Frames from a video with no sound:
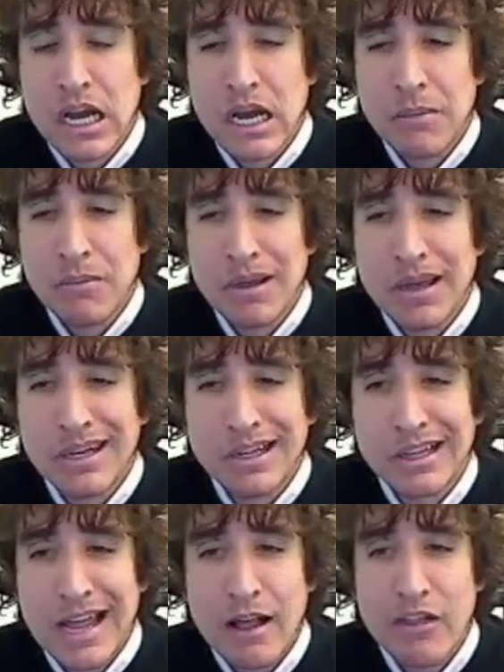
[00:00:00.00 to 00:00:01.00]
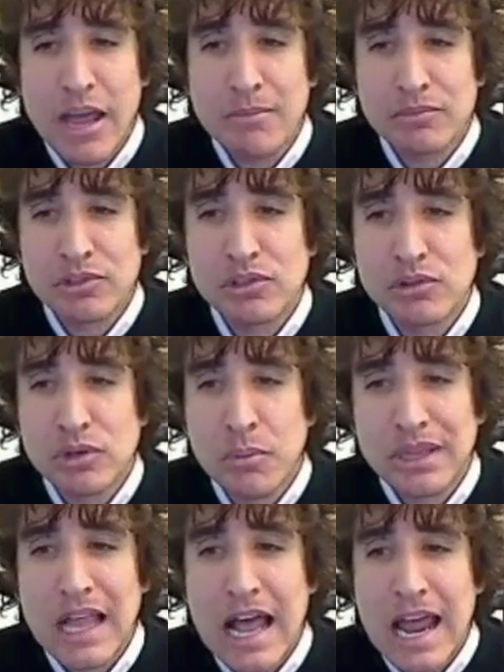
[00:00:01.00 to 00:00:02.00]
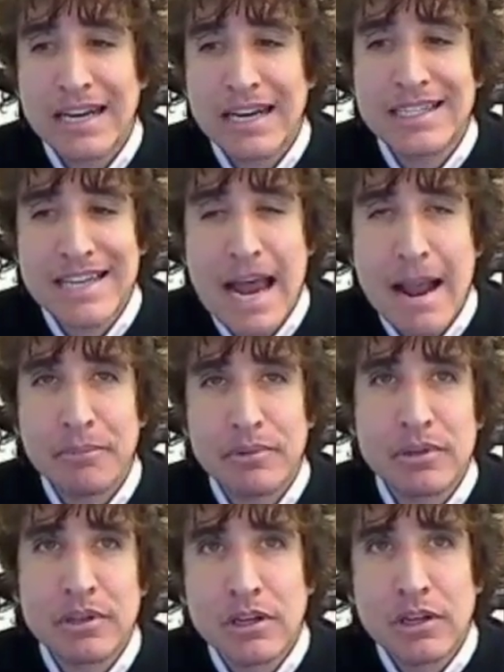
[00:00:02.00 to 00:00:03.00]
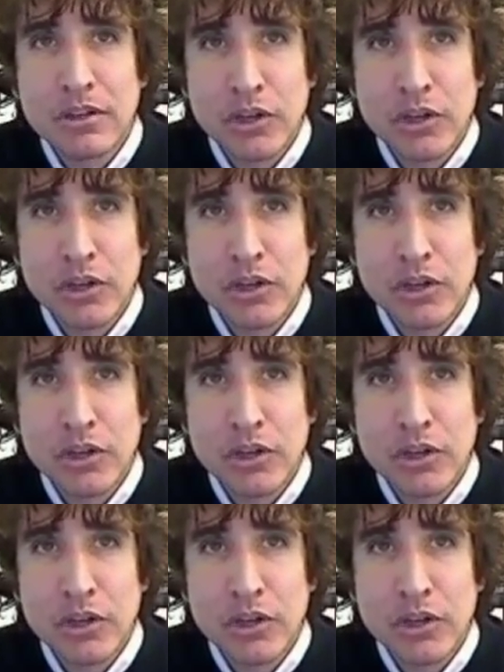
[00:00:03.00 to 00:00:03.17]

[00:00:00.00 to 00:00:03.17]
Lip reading: and allow them to apply and adapt